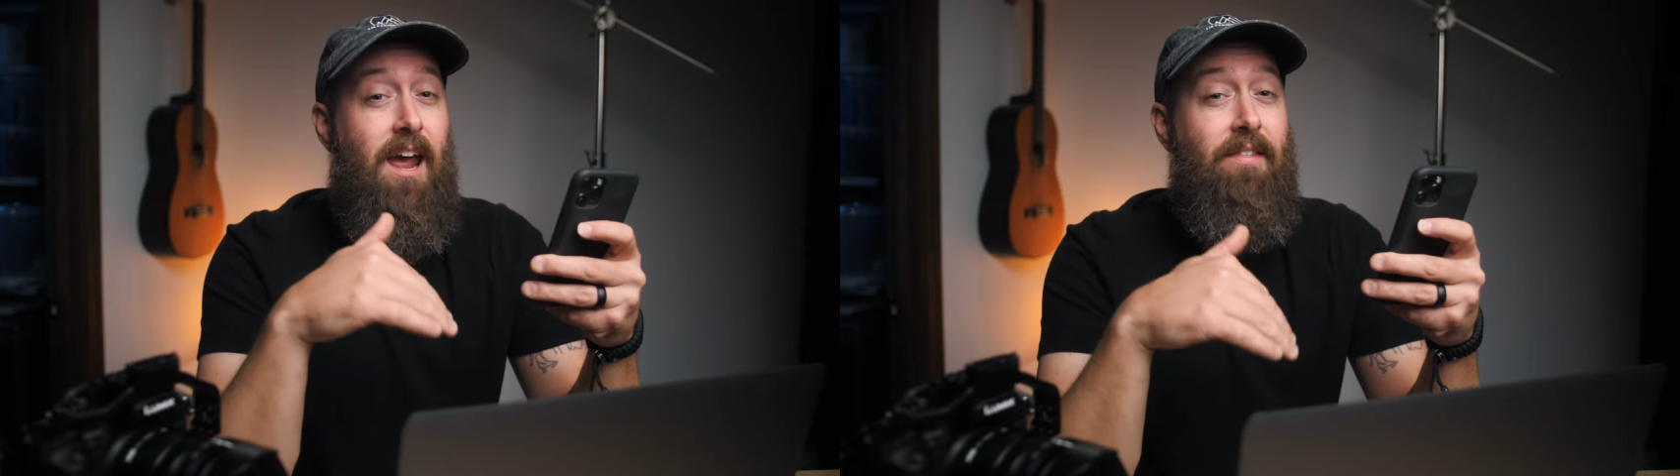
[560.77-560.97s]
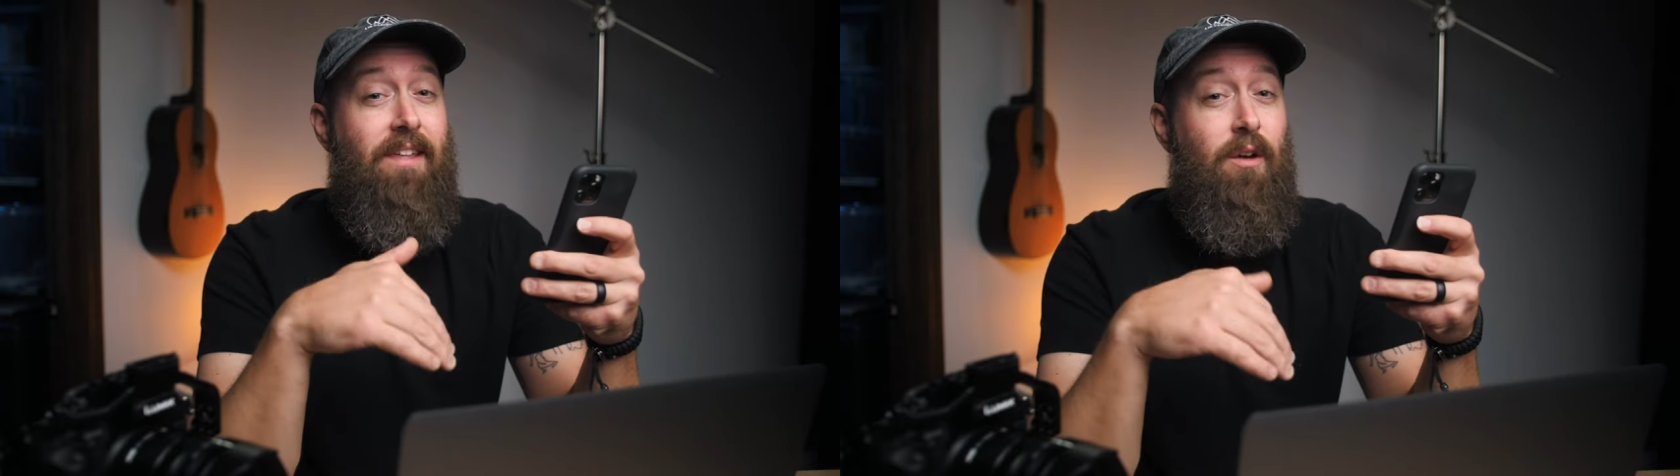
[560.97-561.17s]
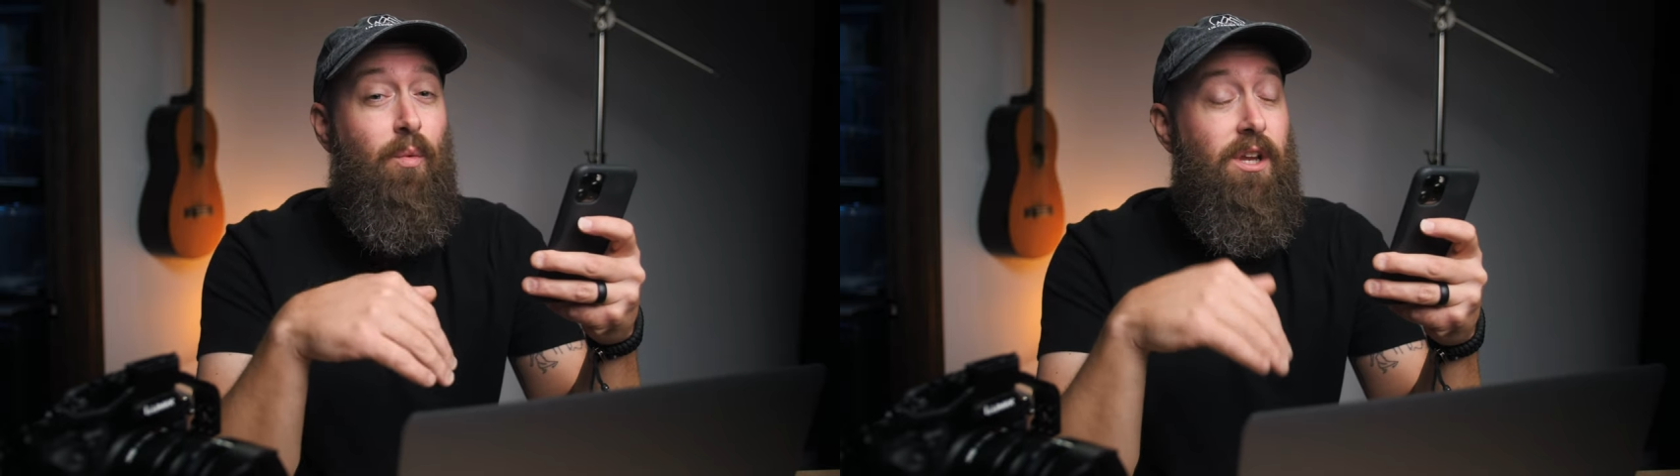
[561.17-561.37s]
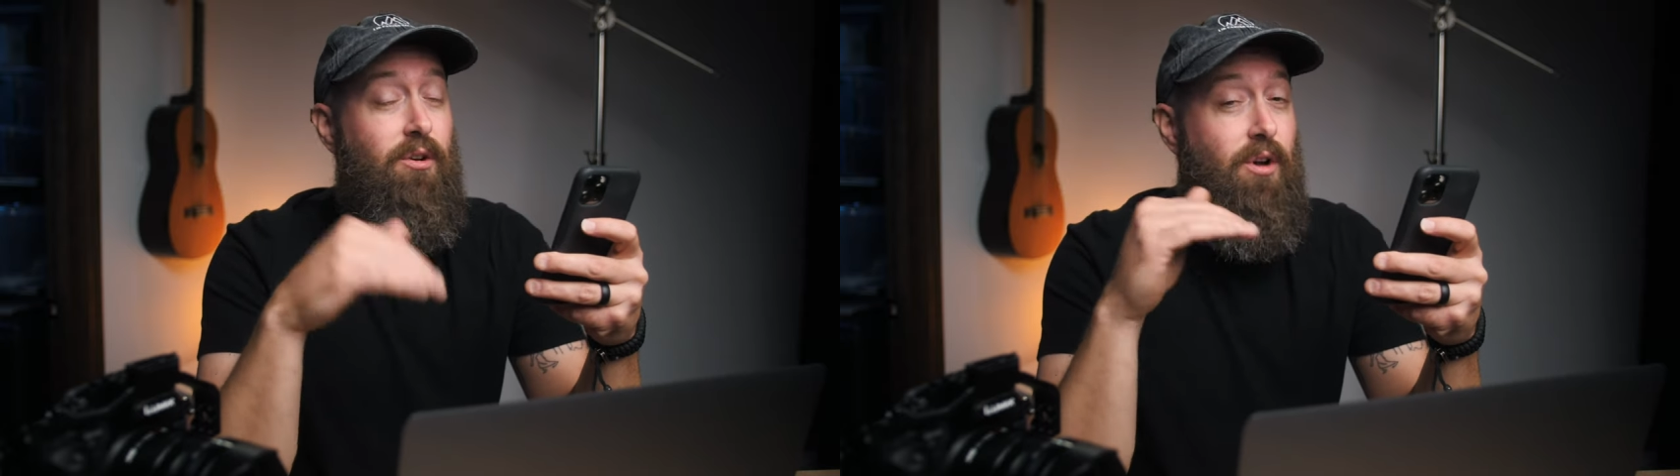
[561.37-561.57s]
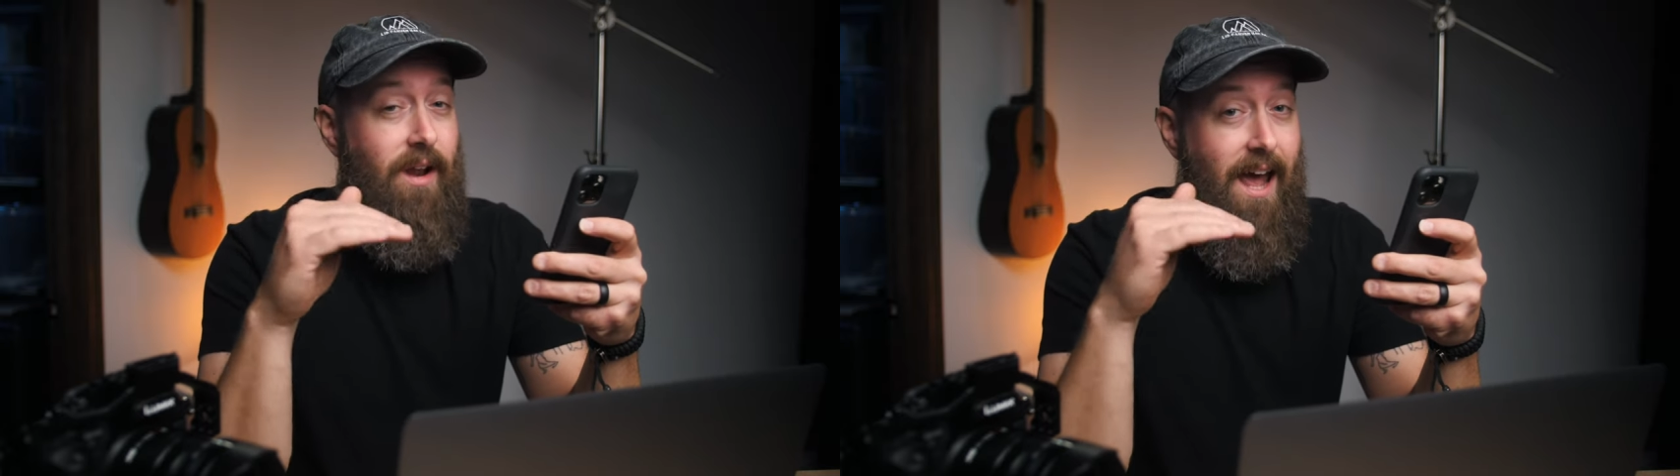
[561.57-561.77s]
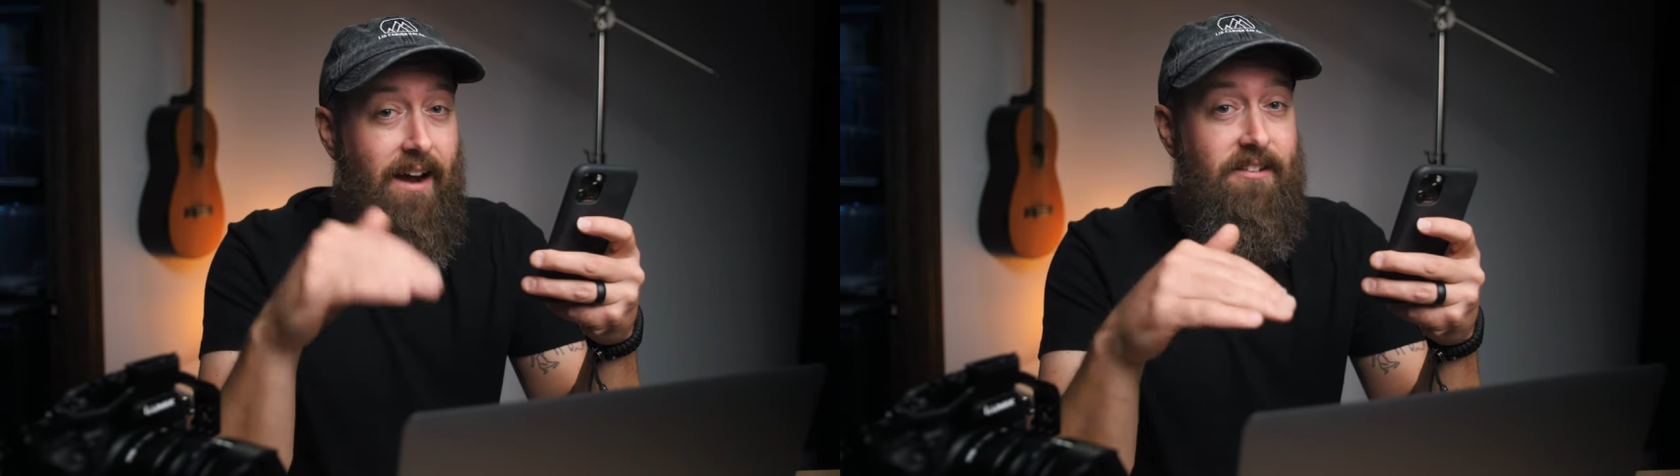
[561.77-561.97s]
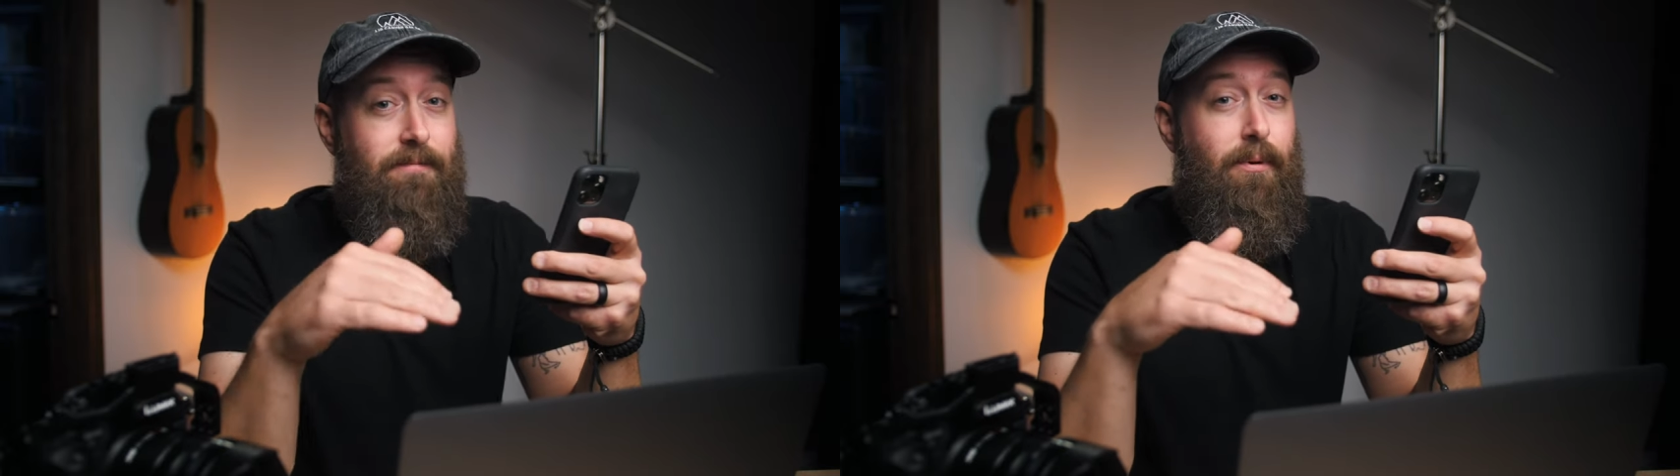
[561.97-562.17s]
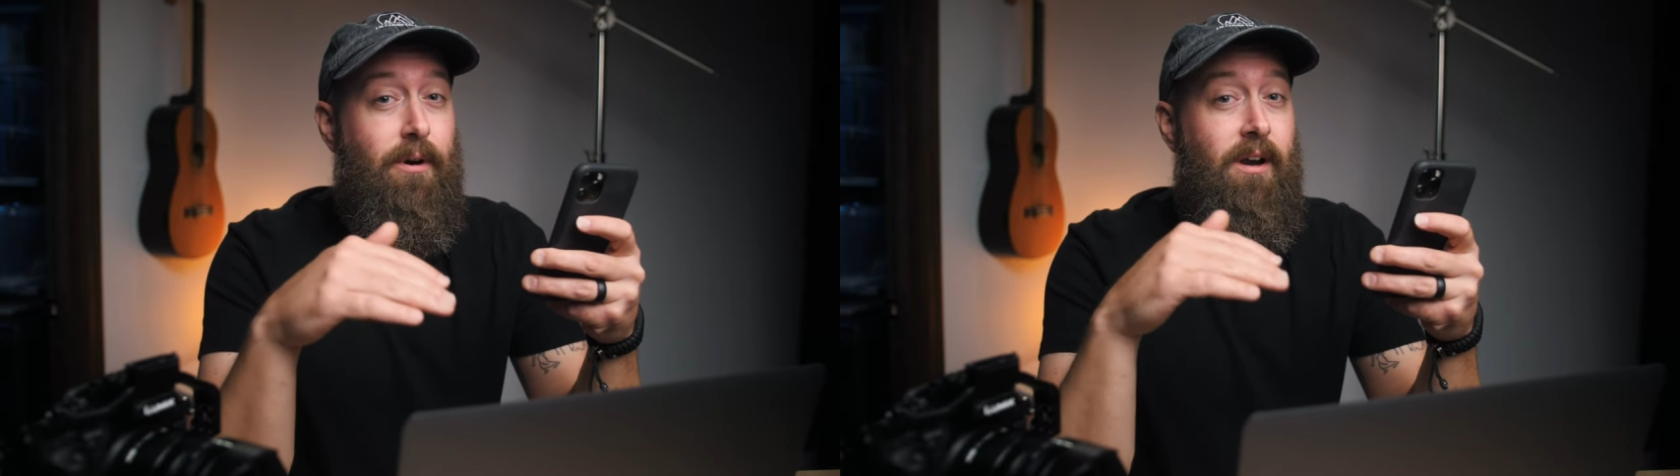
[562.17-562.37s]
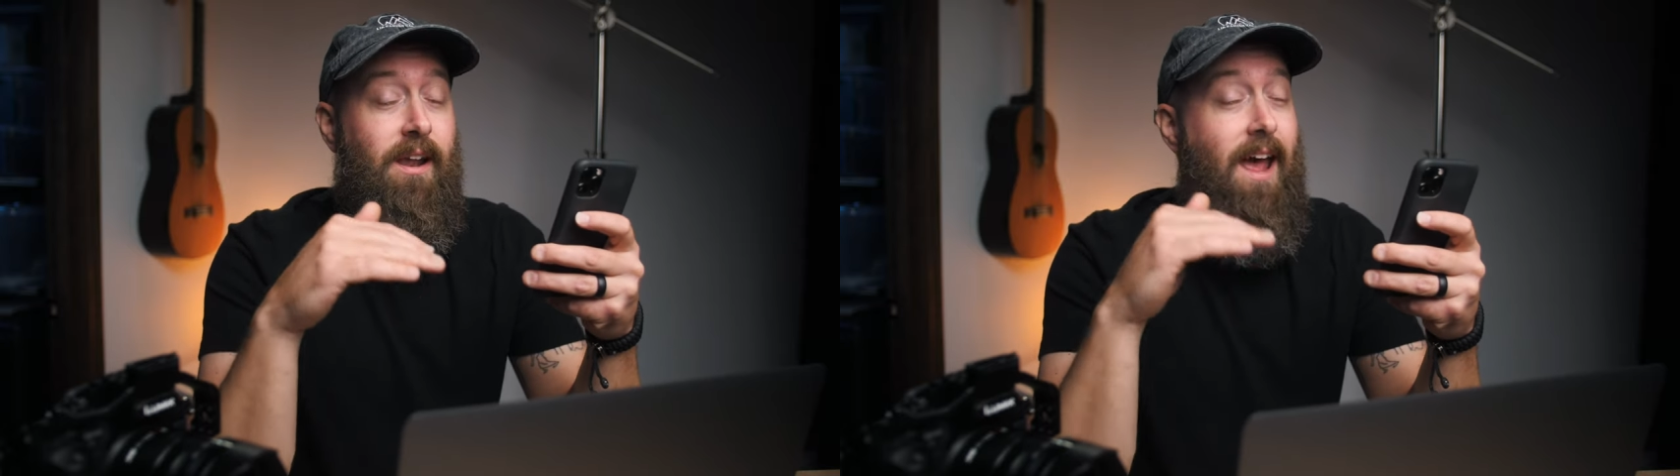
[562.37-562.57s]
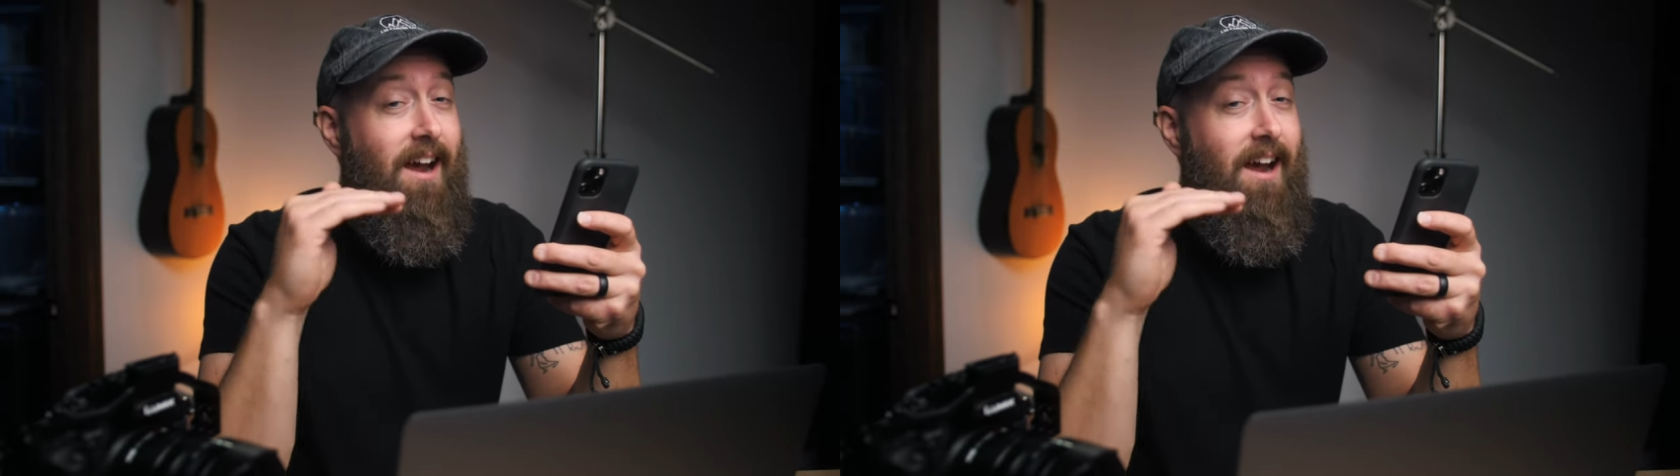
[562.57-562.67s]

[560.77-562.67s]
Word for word: and then when you go to export,